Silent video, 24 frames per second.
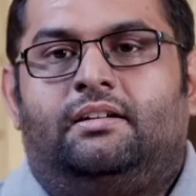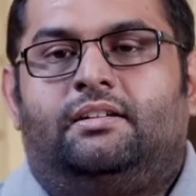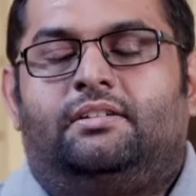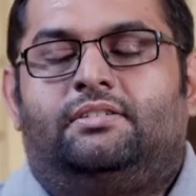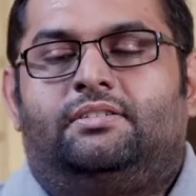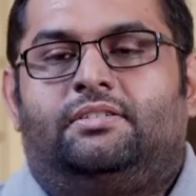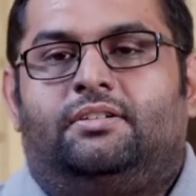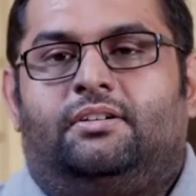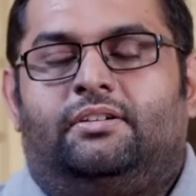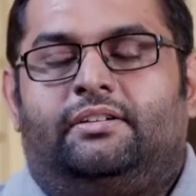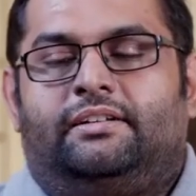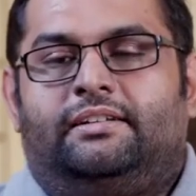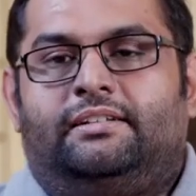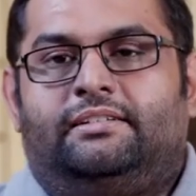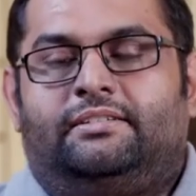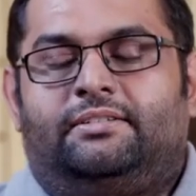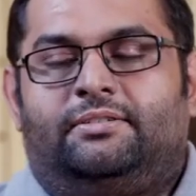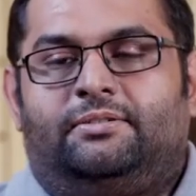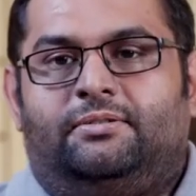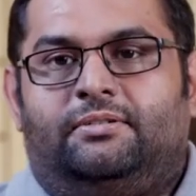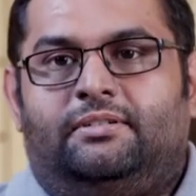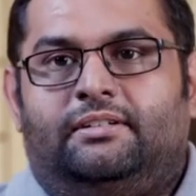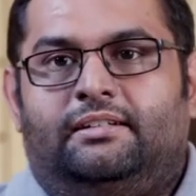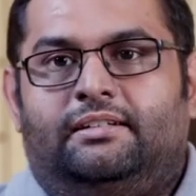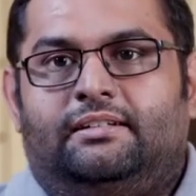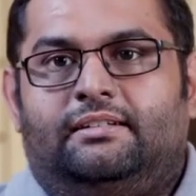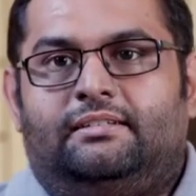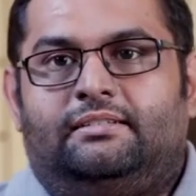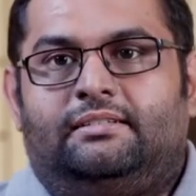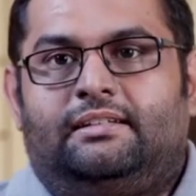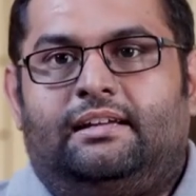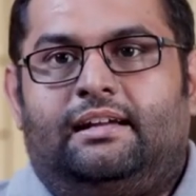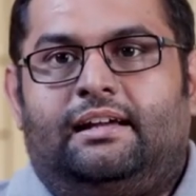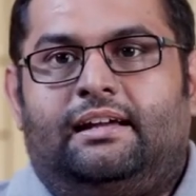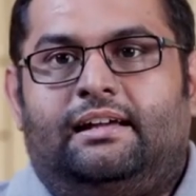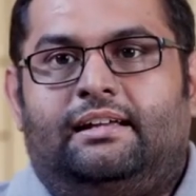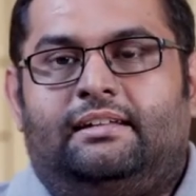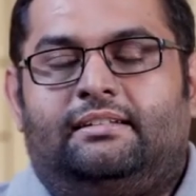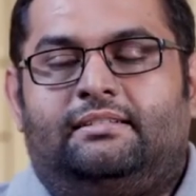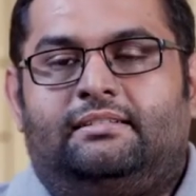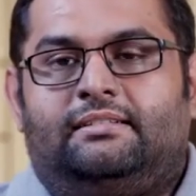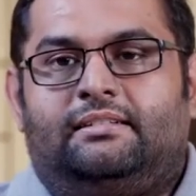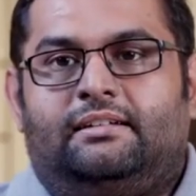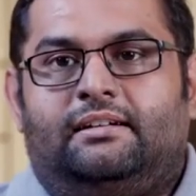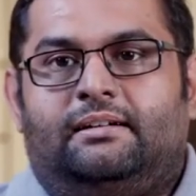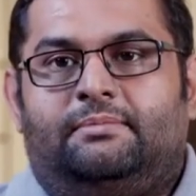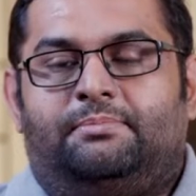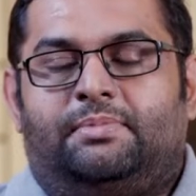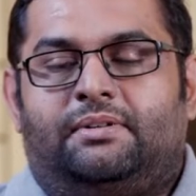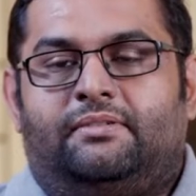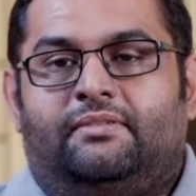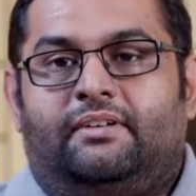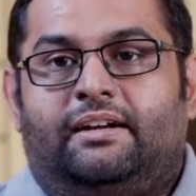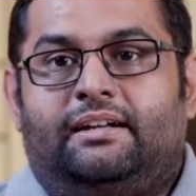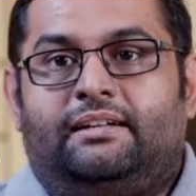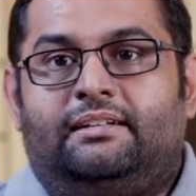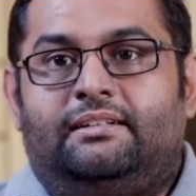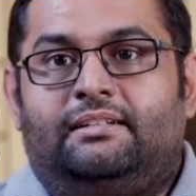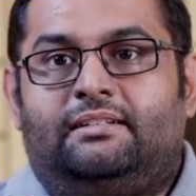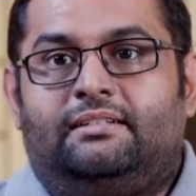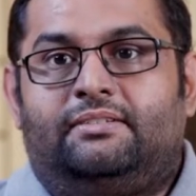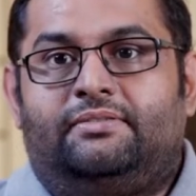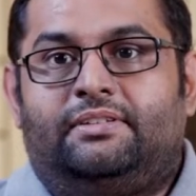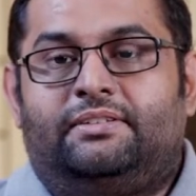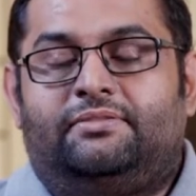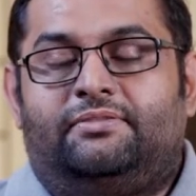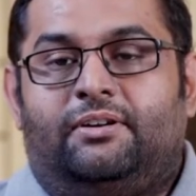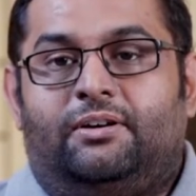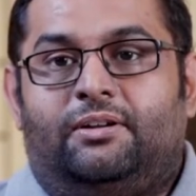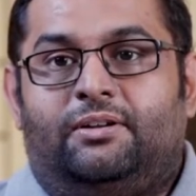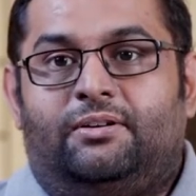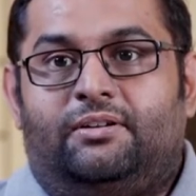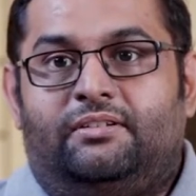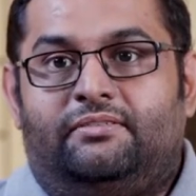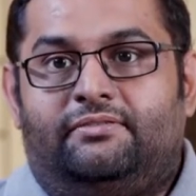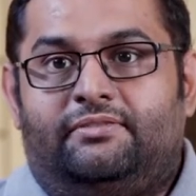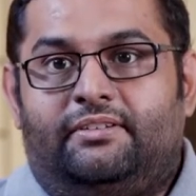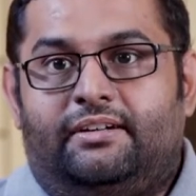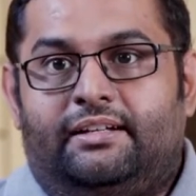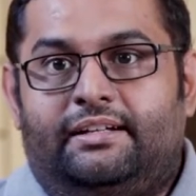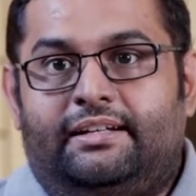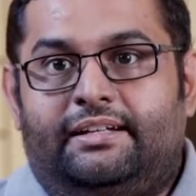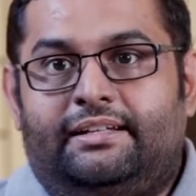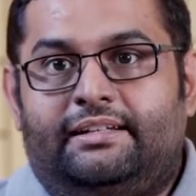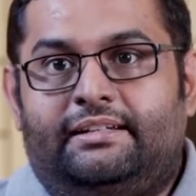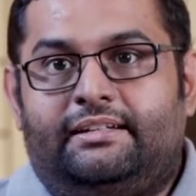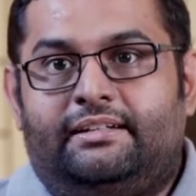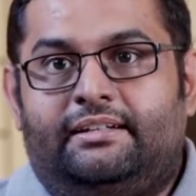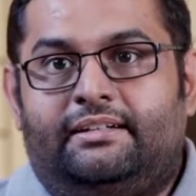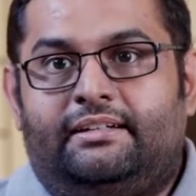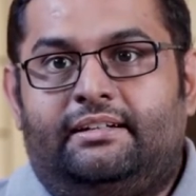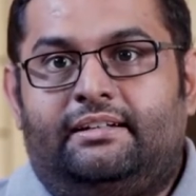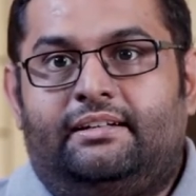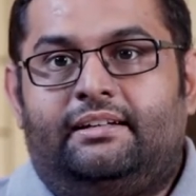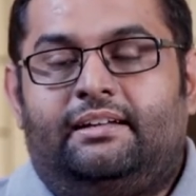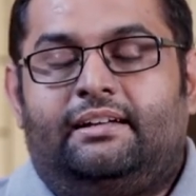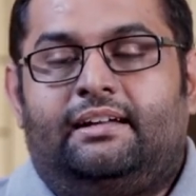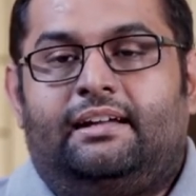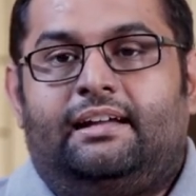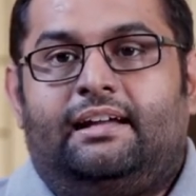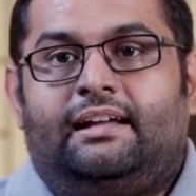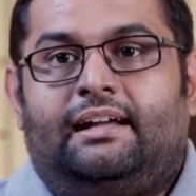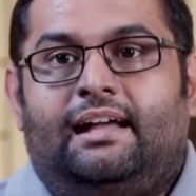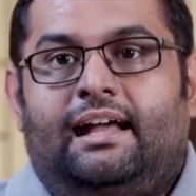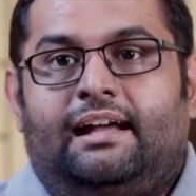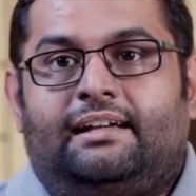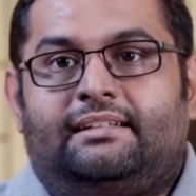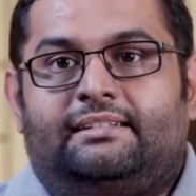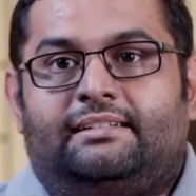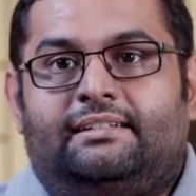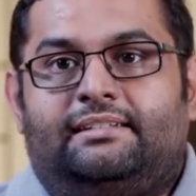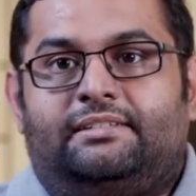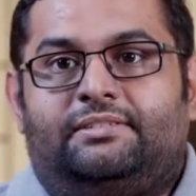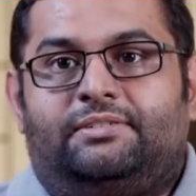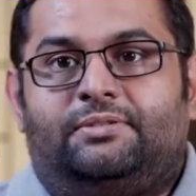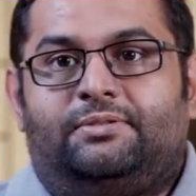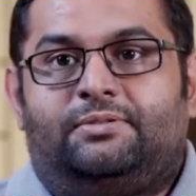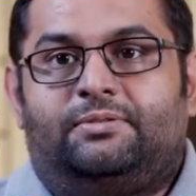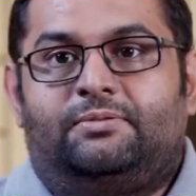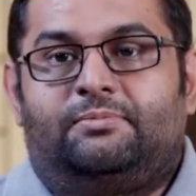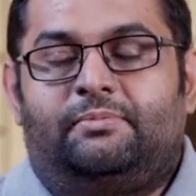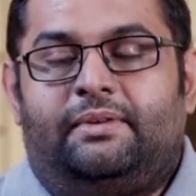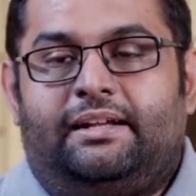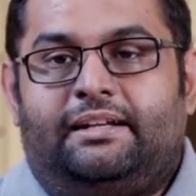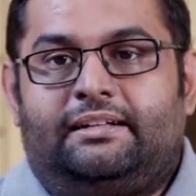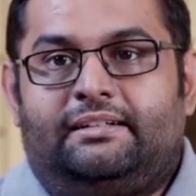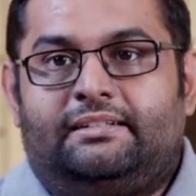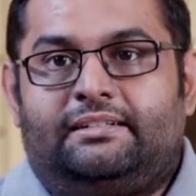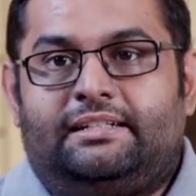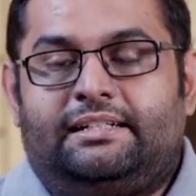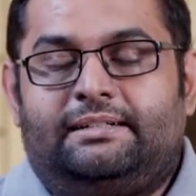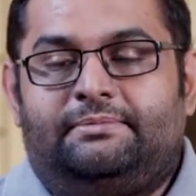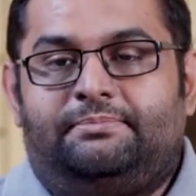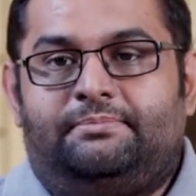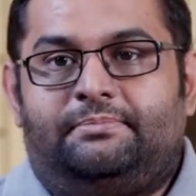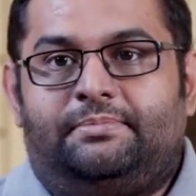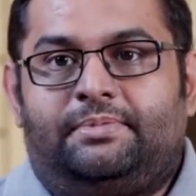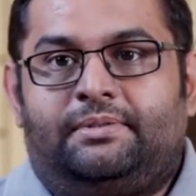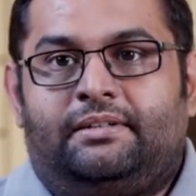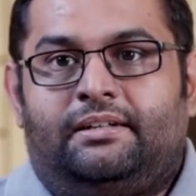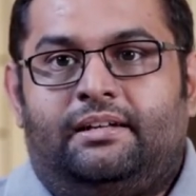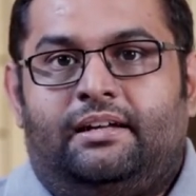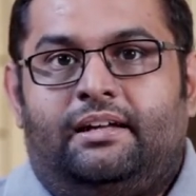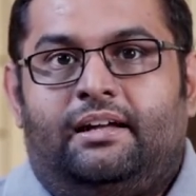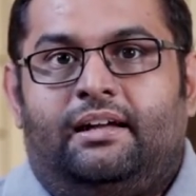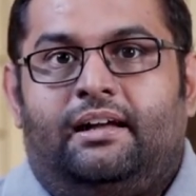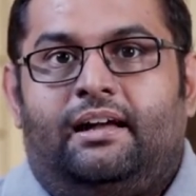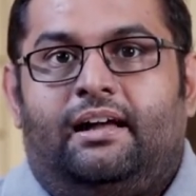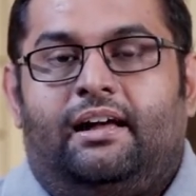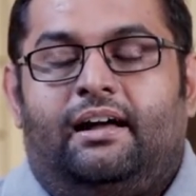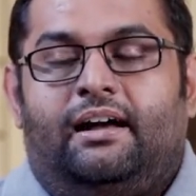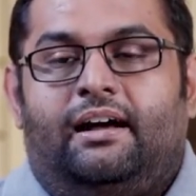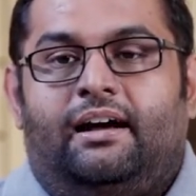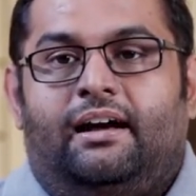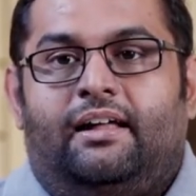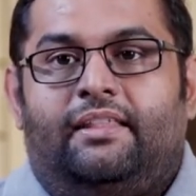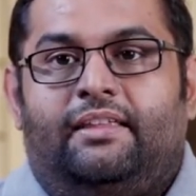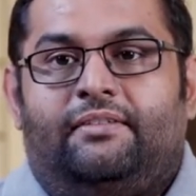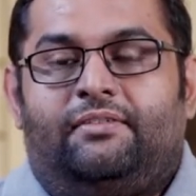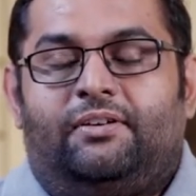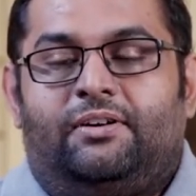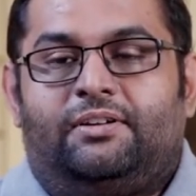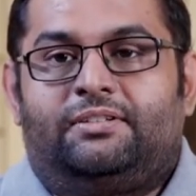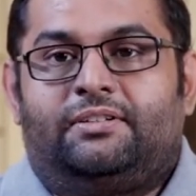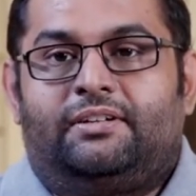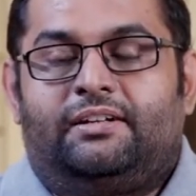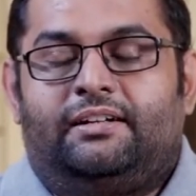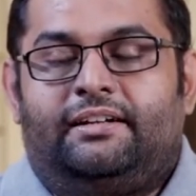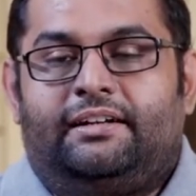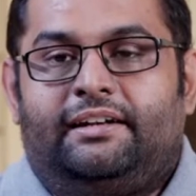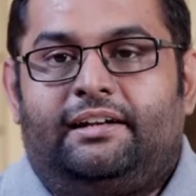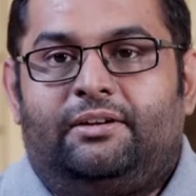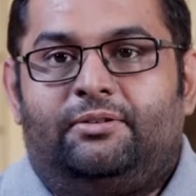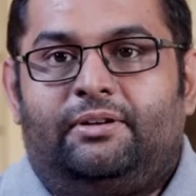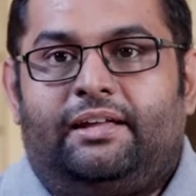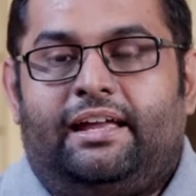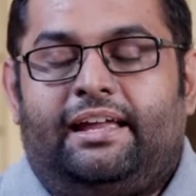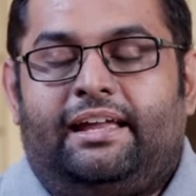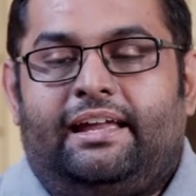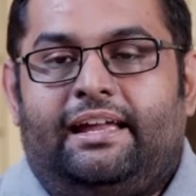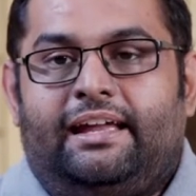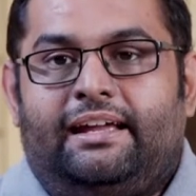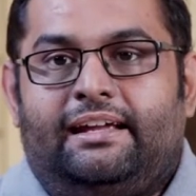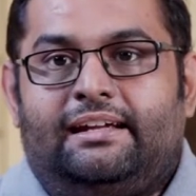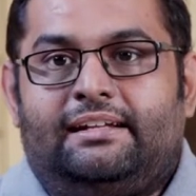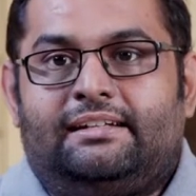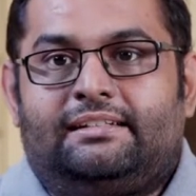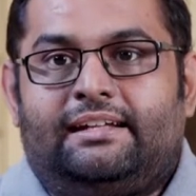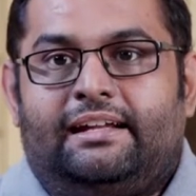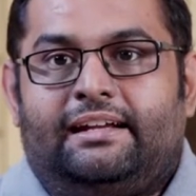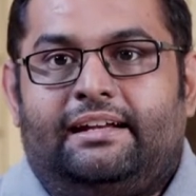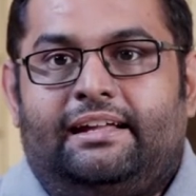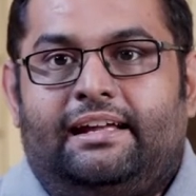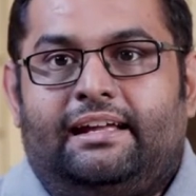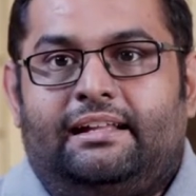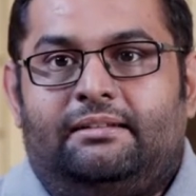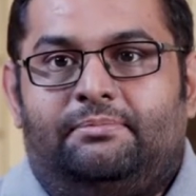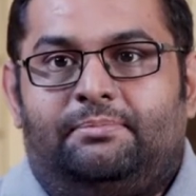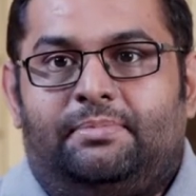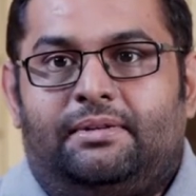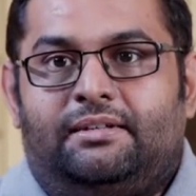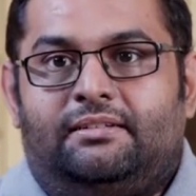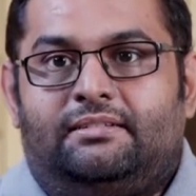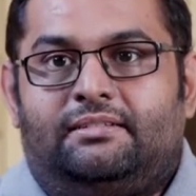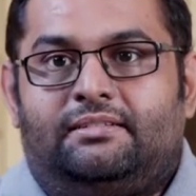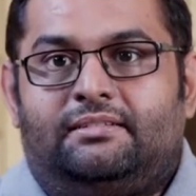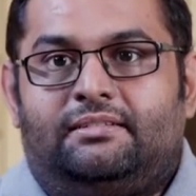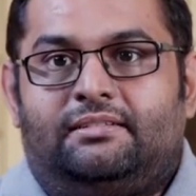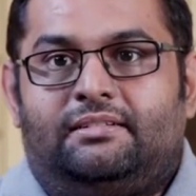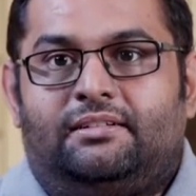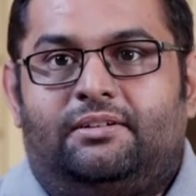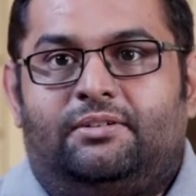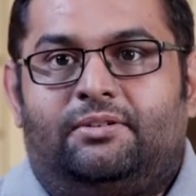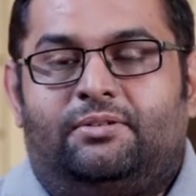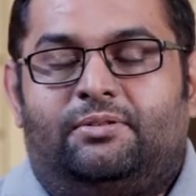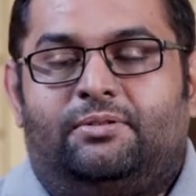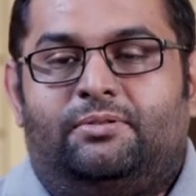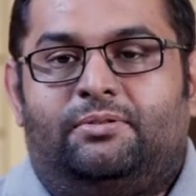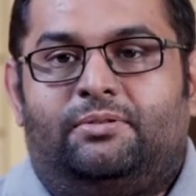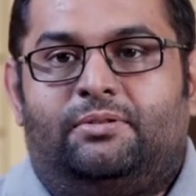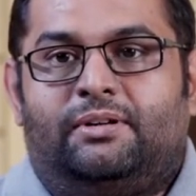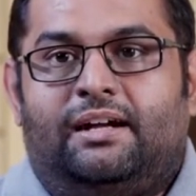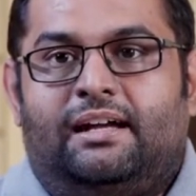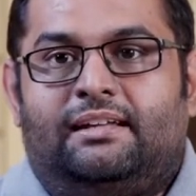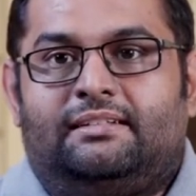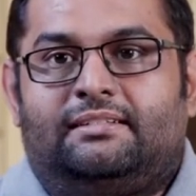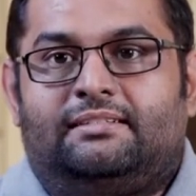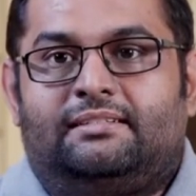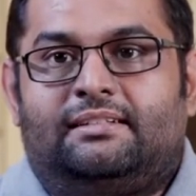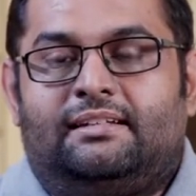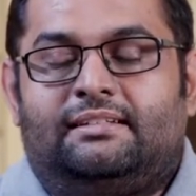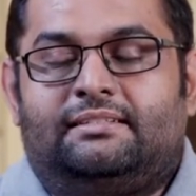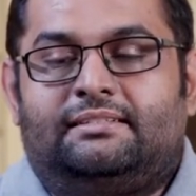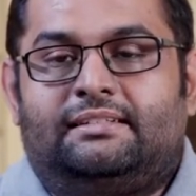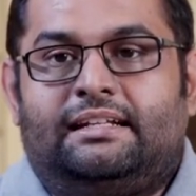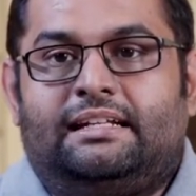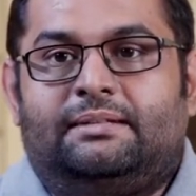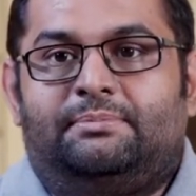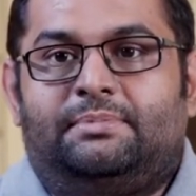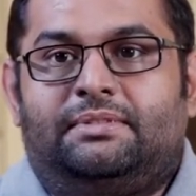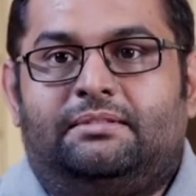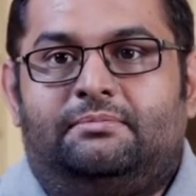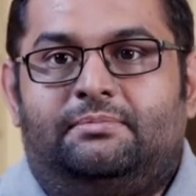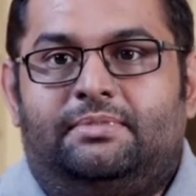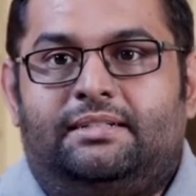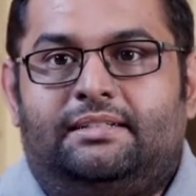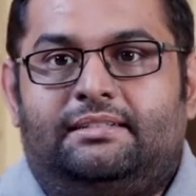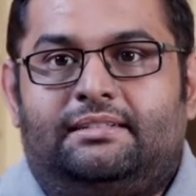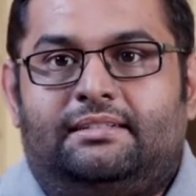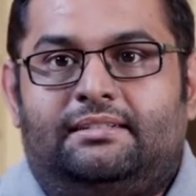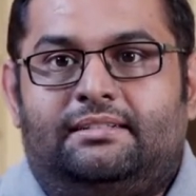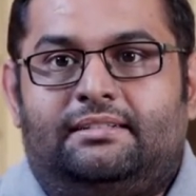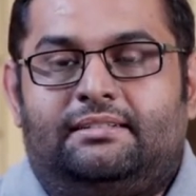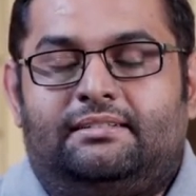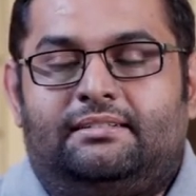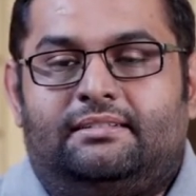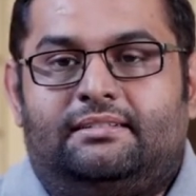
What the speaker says: John JKX Holdings has provided us with follow-on funding, access to mentorship. They've also continually engaged and helped us grow as a sustainable business.